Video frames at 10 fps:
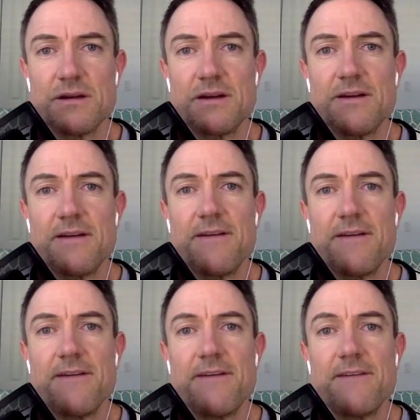
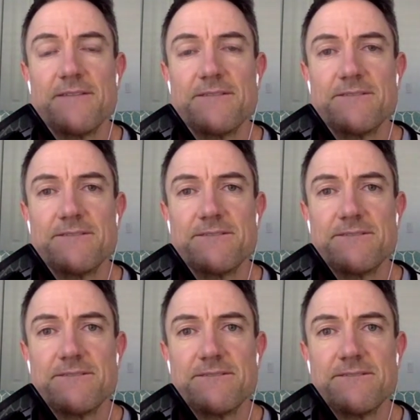
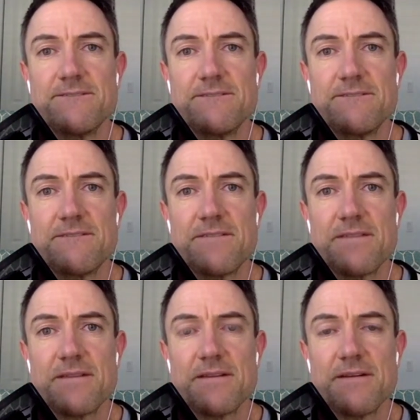
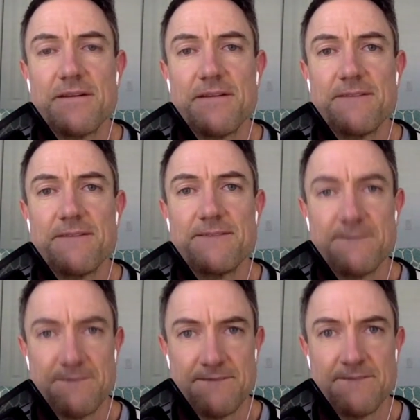
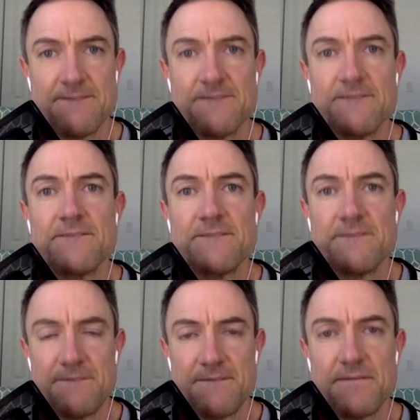
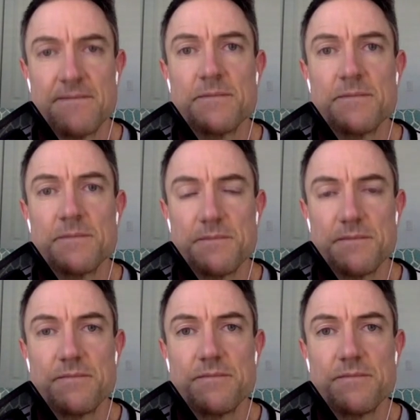
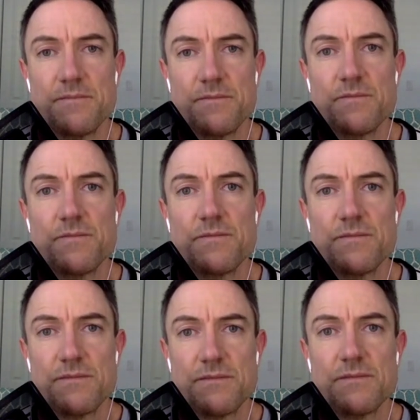(silent)